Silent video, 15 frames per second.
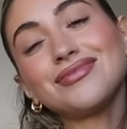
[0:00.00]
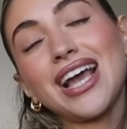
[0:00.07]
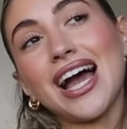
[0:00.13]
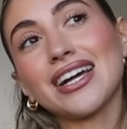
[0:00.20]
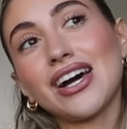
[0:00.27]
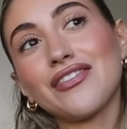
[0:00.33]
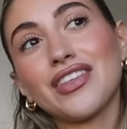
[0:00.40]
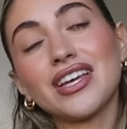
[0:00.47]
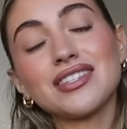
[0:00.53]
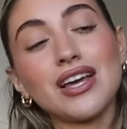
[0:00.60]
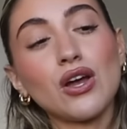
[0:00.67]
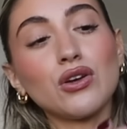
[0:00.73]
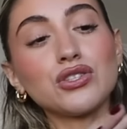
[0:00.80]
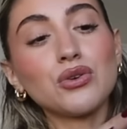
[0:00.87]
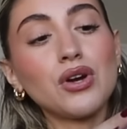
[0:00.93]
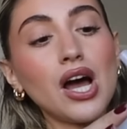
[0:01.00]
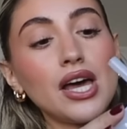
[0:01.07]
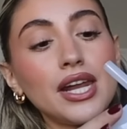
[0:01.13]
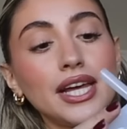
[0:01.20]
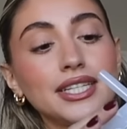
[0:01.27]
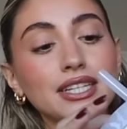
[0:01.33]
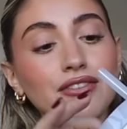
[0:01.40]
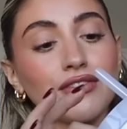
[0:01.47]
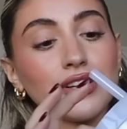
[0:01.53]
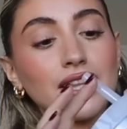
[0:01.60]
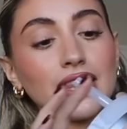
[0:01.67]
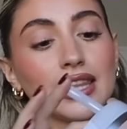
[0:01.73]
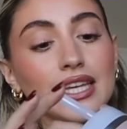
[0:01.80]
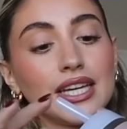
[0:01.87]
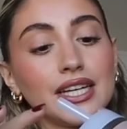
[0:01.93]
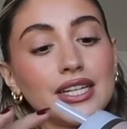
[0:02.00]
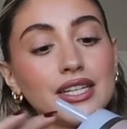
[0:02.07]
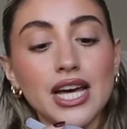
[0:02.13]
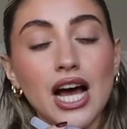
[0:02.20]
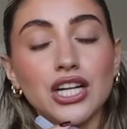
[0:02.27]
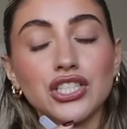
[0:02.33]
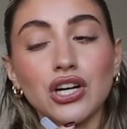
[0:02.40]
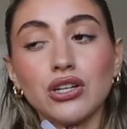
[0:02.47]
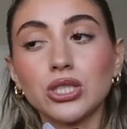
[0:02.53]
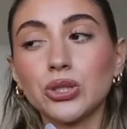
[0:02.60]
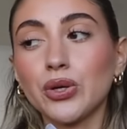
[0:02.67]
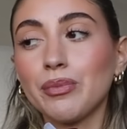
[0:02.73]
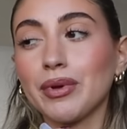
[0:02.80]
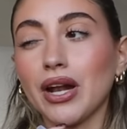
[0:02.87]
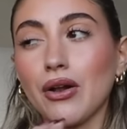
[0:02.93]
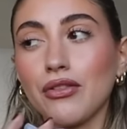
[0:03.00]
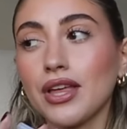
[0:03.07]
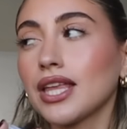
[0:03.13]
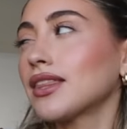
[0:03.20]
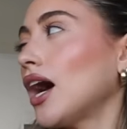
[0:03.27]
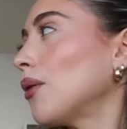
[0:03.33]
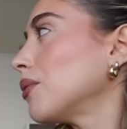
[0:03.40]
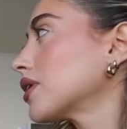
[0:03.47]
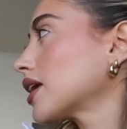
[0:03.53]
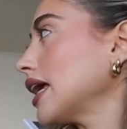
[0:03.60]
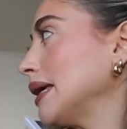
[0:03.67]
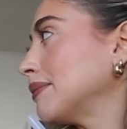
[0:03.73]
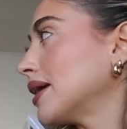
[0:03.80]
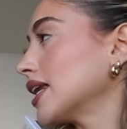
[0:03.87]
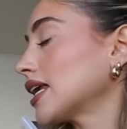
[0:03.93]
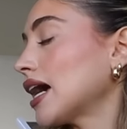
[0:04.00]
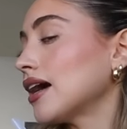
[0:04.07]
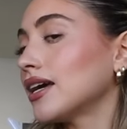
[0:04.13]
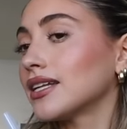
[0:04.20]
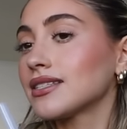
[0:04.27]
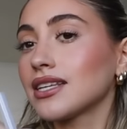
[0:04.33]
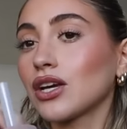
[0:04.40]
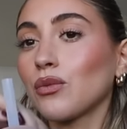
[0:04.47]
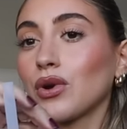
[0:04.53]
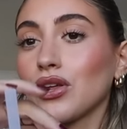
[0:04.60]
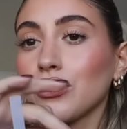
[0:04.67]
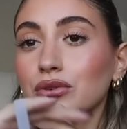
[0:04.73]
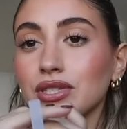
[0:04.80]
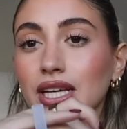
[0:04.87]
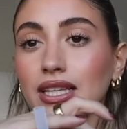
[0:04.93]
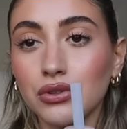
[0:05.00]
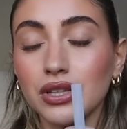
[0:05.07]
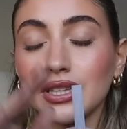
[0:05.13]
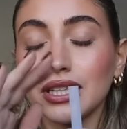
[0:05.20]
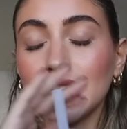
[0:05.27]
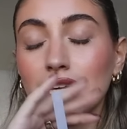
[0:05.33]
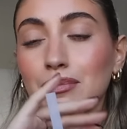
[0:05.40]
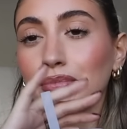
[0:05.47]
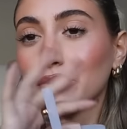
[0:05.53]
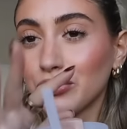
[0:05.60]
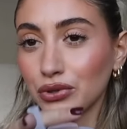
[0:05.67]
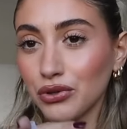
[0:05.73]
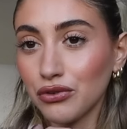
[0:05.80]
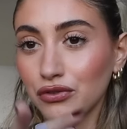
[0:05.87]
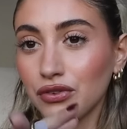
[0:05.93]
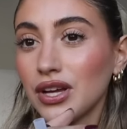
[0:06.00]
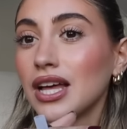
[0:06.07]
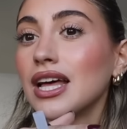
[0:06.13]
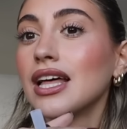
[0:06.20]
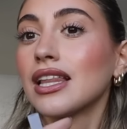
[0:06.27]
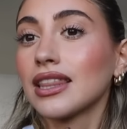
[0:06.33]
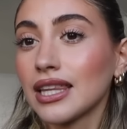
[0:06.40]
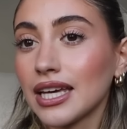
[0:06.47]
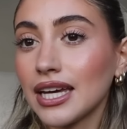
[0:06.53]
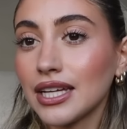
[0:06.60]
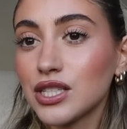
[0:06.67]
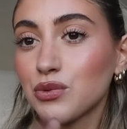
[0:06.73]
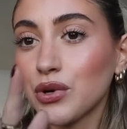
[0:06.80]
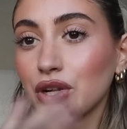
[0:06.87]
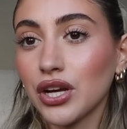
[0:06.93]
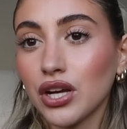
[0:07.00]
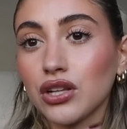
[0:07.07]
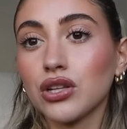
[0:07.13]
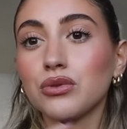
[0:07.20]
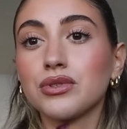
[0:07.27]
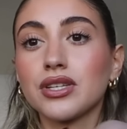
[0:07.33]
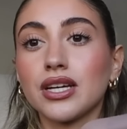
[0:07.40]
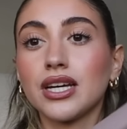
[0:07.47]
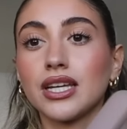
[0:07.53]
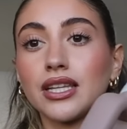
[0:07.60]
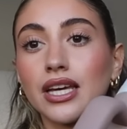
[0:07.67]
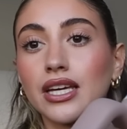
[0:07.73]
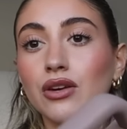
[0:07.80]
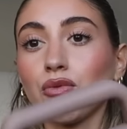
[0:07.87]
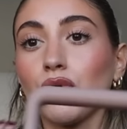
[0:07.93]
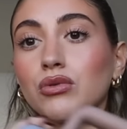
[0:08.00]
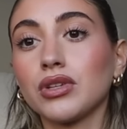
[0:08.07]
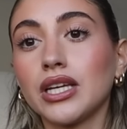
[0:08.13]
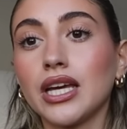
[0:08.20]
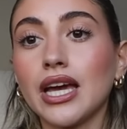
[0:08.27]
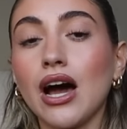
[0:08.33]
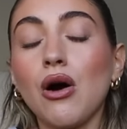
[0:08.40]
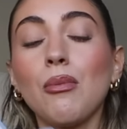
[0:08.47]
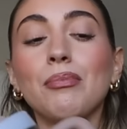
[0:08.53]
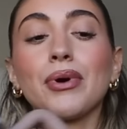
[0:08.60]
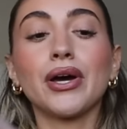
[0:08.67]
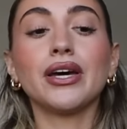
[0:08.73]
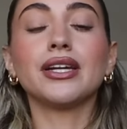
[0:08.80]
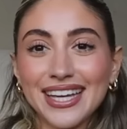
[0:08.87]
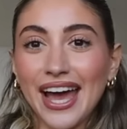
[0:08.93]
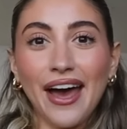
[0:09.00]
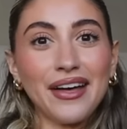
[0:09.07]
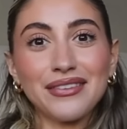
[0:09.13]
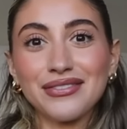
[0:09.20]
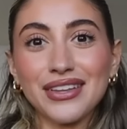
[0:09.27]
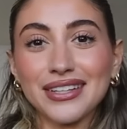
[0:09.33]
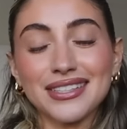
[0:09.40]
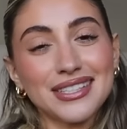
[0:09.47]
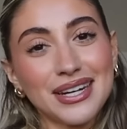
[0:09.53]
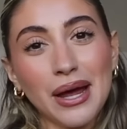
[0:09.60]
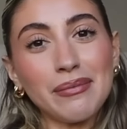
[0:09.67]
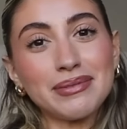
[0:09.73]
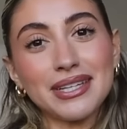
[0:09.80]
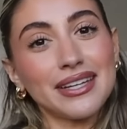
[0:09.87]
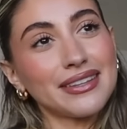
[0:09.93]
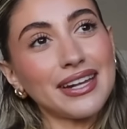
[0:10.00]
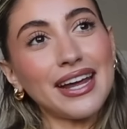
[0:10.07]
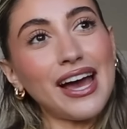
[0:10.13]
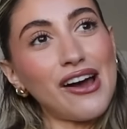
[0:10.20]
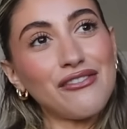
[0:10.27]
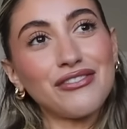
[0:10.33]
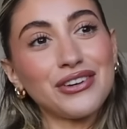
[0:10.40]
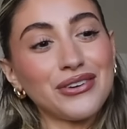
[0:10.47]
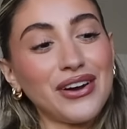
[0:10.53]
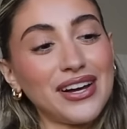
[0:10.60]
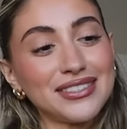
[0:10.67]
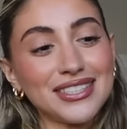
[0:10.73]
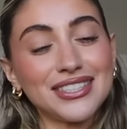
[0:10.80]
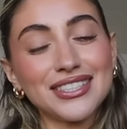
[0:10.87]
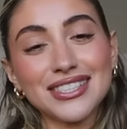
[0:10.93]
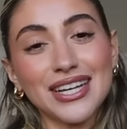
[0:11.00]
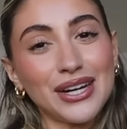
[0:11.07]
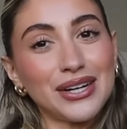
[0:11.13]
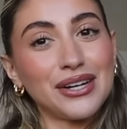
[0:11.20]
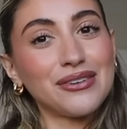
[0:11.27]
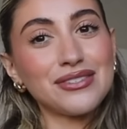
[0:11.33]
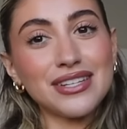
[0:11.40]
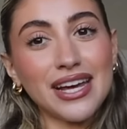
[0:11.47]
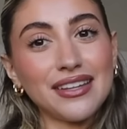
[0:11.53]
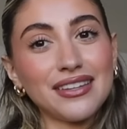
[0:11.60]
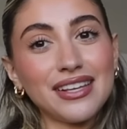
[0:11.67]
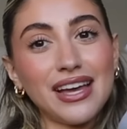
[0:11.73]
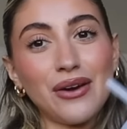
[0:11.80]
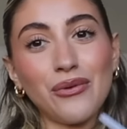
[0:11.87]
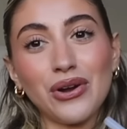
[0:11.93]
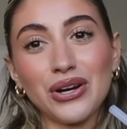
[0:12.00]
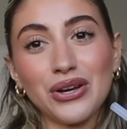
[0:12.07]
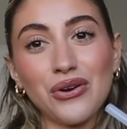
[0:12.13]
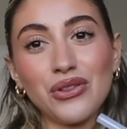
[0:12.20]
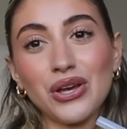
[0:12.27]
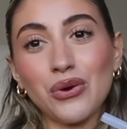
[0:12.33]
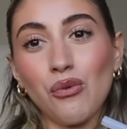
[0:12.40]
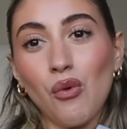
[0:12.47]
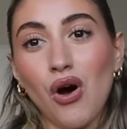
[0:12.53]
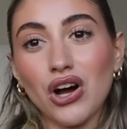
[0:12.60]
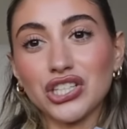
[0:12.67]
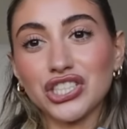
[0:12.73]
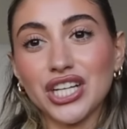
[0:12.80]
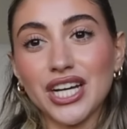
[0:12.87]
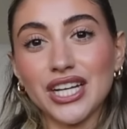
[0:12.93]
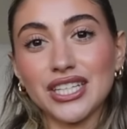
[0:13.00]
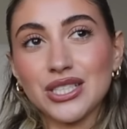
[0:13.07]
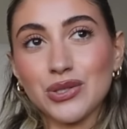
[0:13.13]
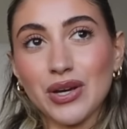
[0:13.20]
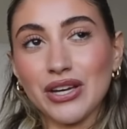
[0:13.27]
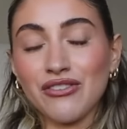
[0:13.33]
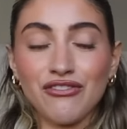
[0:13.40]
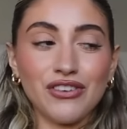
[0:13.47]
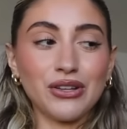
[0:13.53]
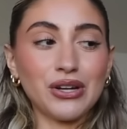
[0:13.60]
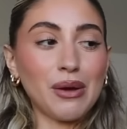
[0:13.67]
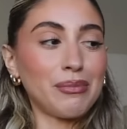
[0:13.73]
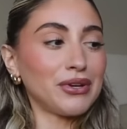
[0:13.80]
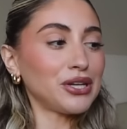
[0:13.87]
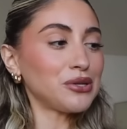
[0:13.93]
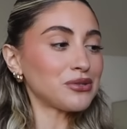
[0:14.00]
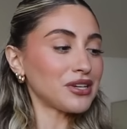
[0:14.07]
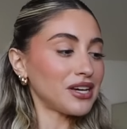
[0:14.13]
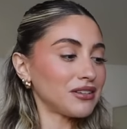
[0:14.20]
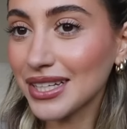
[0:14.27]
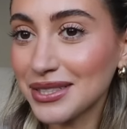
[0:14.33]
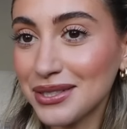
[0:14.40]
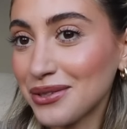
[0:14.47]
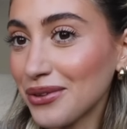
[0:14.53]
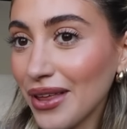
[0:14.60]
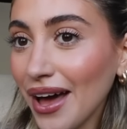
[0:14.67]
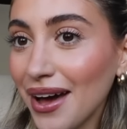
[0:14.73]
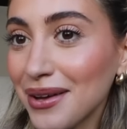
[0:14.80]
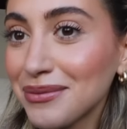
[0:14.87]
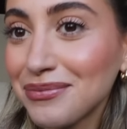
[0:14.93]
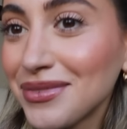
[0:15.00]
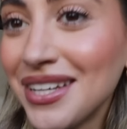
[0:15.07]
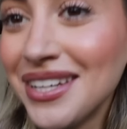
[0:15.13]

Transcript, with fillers: I got this. I also got a different lid attached onto it, but I don't think that one came in yet. It's like one of those like leak proof lids where you can close it and like it won't leak out. But yeah, that's an update that I have for you guys. I just got a new Stanley. I want to go like wash it so I can fill it up and use it. Let's do that.